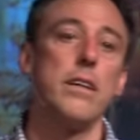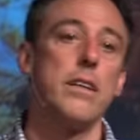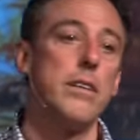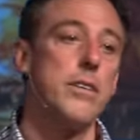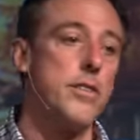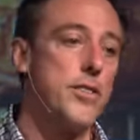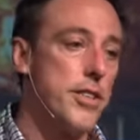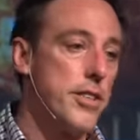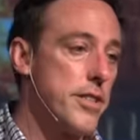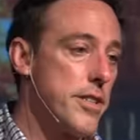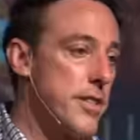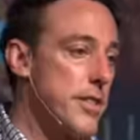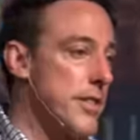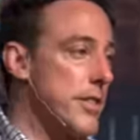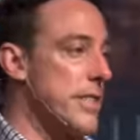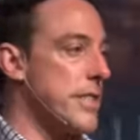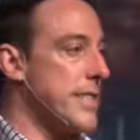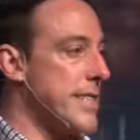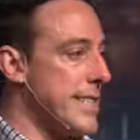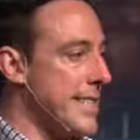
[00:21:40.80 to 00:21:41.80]
Jesus
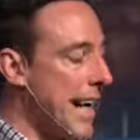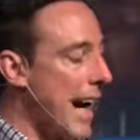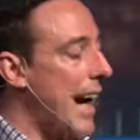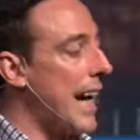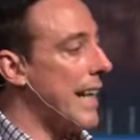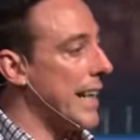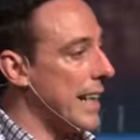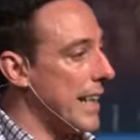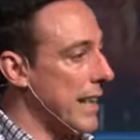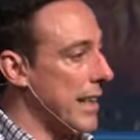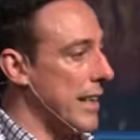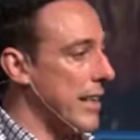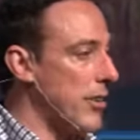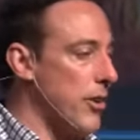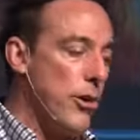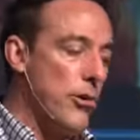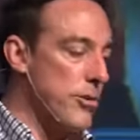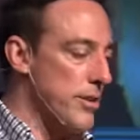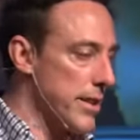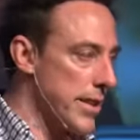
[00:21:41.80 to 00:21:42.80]
is dying. He
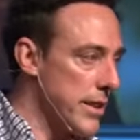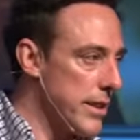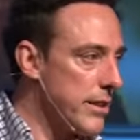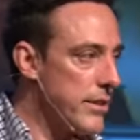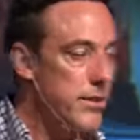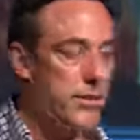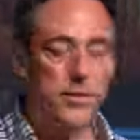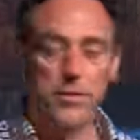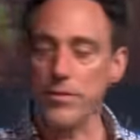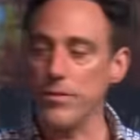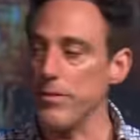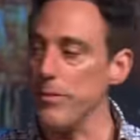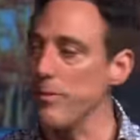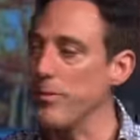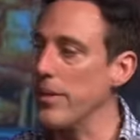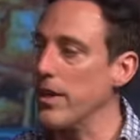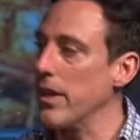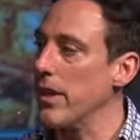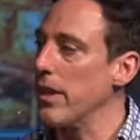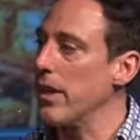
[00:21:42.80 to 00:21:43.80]
knows he is.
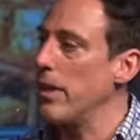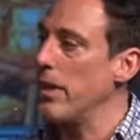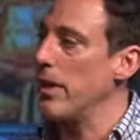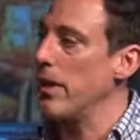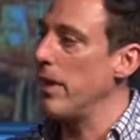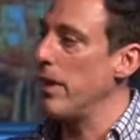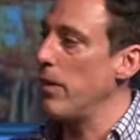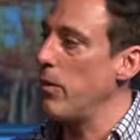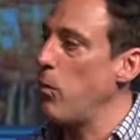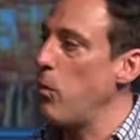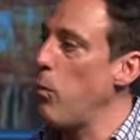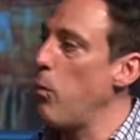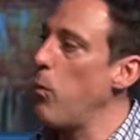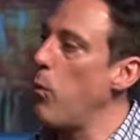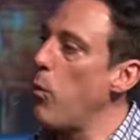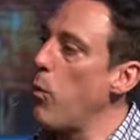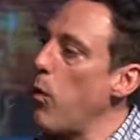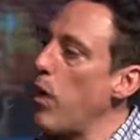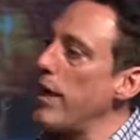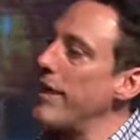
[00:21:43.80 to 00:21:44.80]

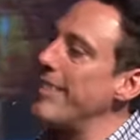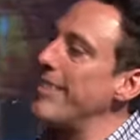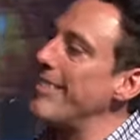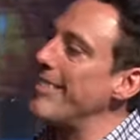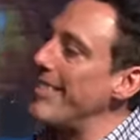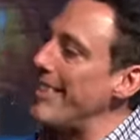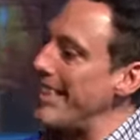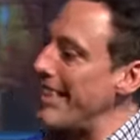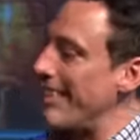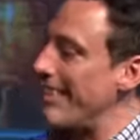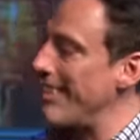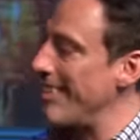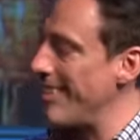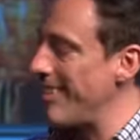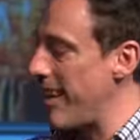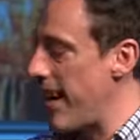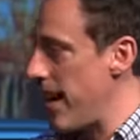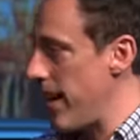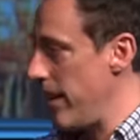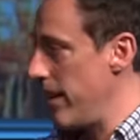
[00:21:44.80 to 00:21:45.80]
What does he
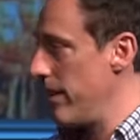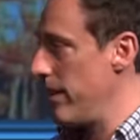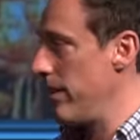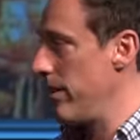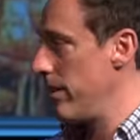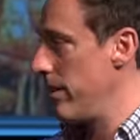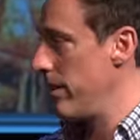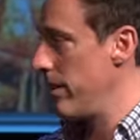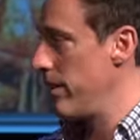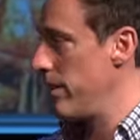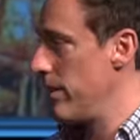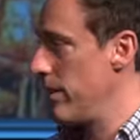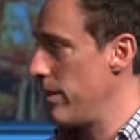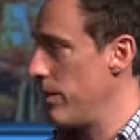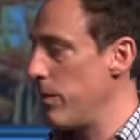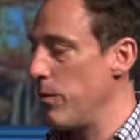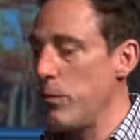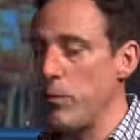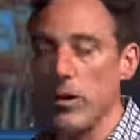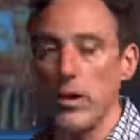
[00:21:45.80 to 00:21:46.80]
say?
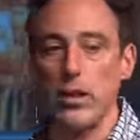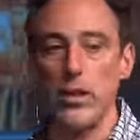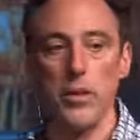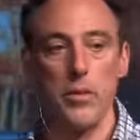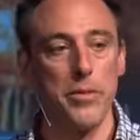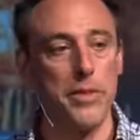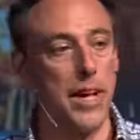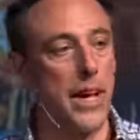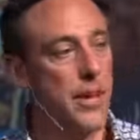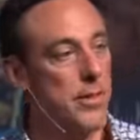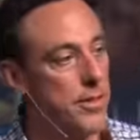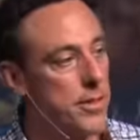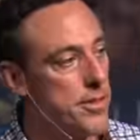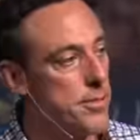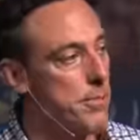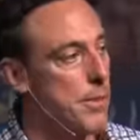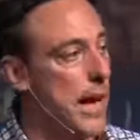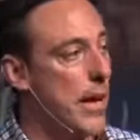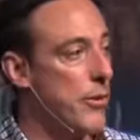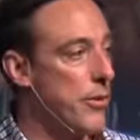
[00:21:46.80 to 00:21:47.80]
What comes out of his
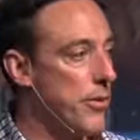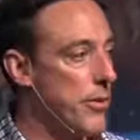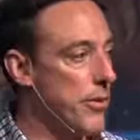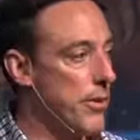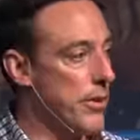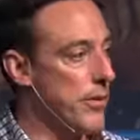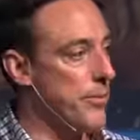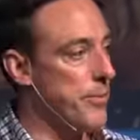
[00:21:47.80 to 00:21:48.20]
mouth?